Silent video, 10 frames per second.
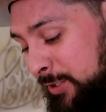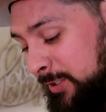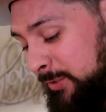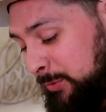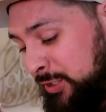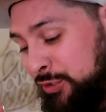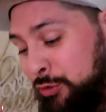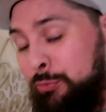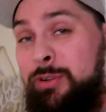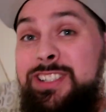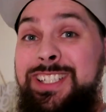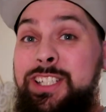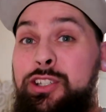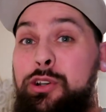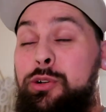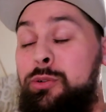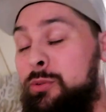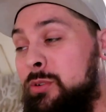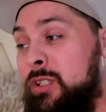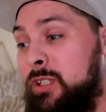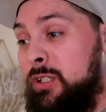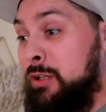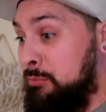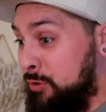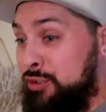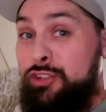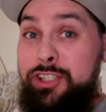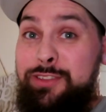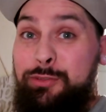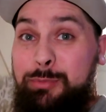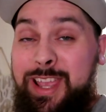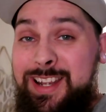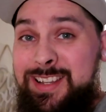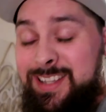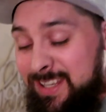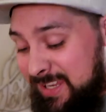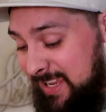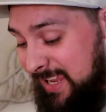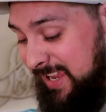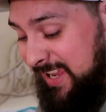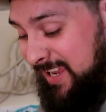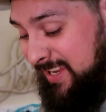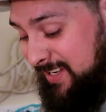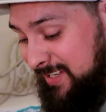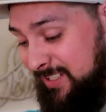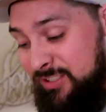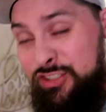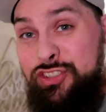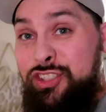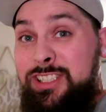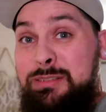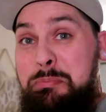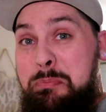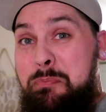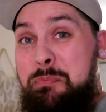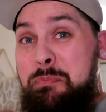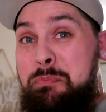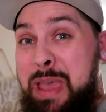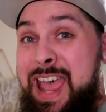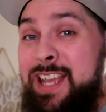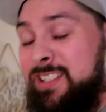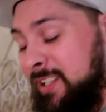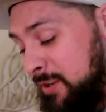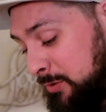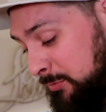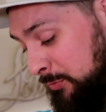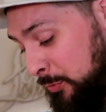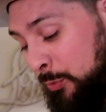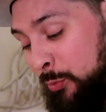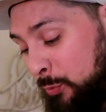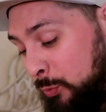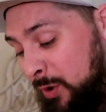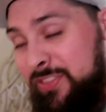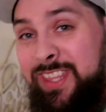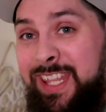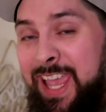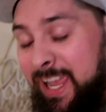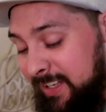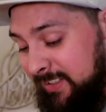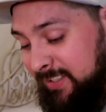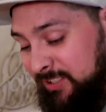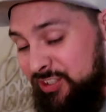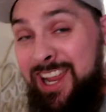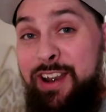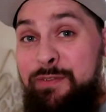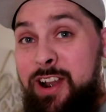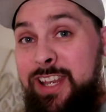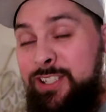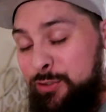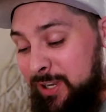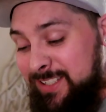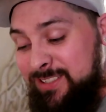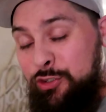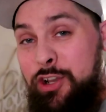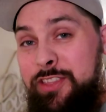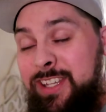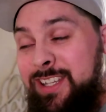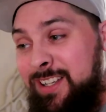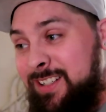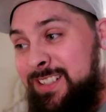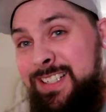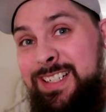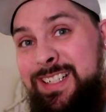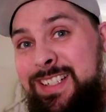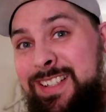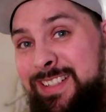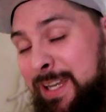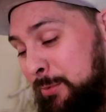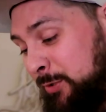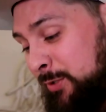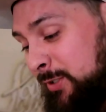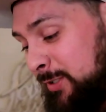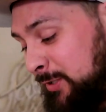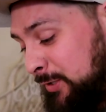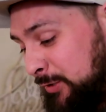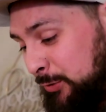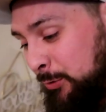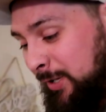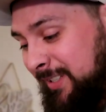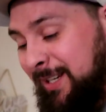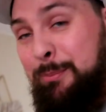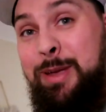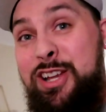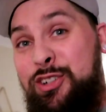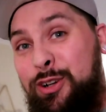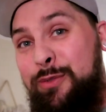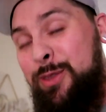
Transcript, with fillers: because we just told Presley to go brush her teeth for bed and she's passed out with the cat. It's actually kind of funny. So I stood on the, uh, the tables so I could take a picture of